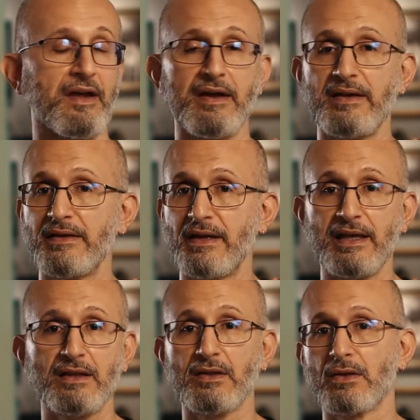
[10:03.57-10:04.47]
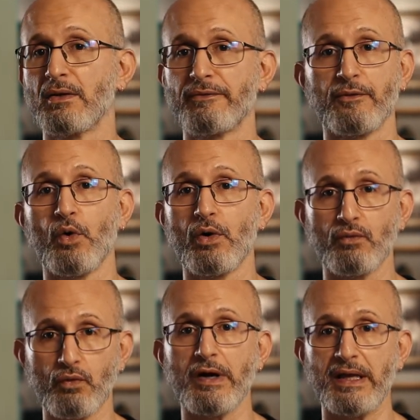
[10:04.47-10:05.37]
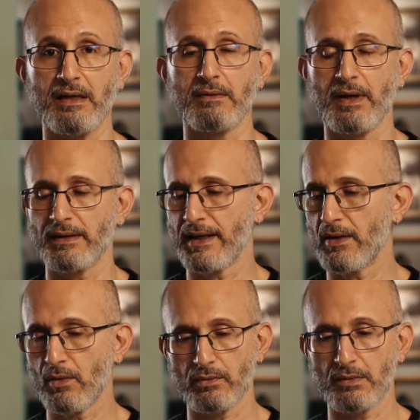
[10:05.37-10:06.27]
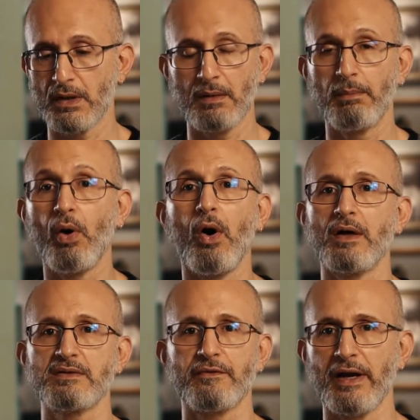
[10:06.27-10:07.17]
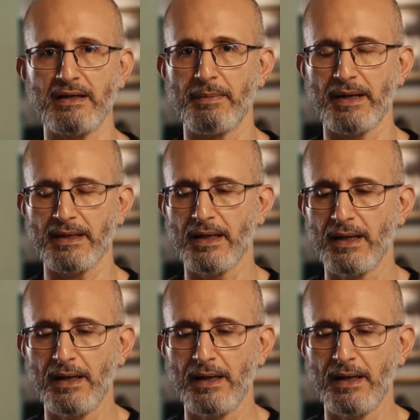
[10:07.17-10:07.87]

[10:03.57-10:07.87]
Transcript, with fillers: they hit the floor running, right? They don't pause for anybody.